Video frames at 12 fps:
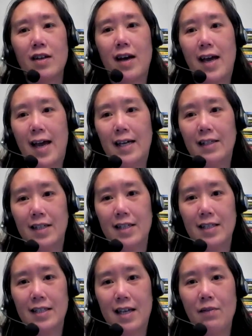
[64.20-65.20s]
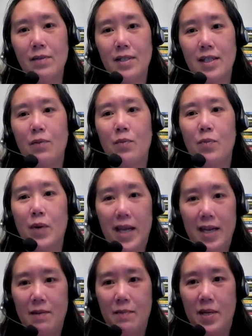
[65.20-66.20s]
I saw Atlas, I was like,
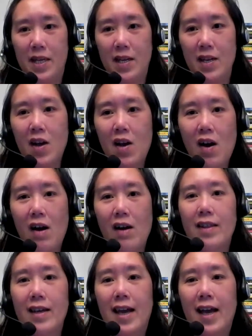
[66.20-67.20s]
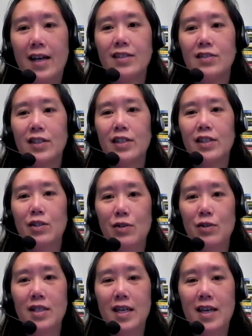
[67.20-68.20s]
wait a minute. Are they actually
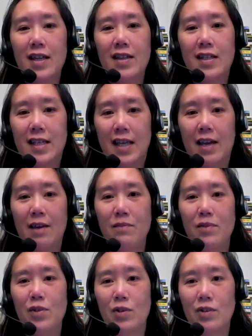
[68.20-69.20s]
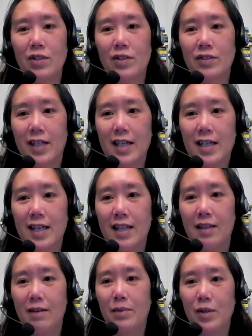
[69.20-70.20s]
using the name Neuralink
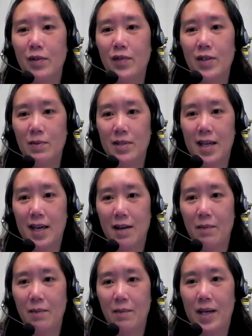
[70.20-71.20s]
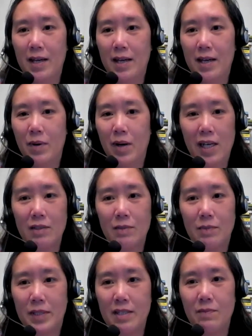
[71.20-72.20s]
in the movie? Was that a paid
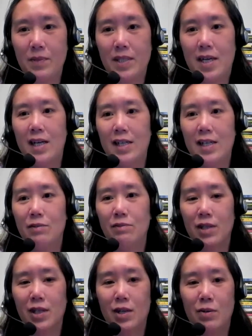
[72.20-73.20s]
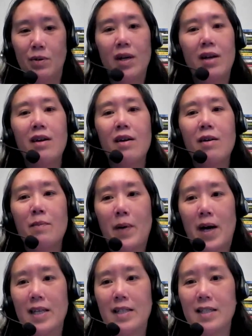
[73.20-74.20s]
product placement? I don't know.
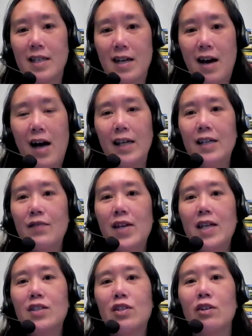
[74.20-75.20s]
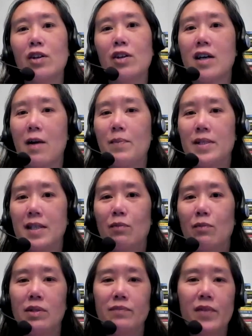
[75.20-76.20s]
But I even had to look up and
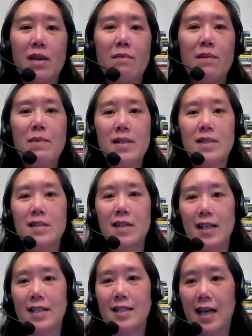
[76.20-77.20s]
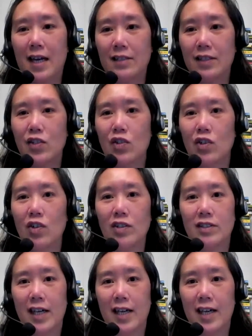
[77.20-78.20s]
say, well, maybe it's not exactly
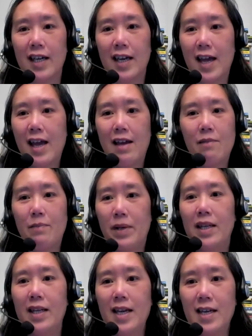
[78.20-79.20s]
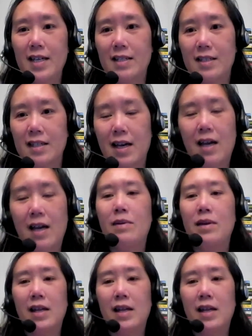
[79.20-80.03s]
Neuralink, but it is.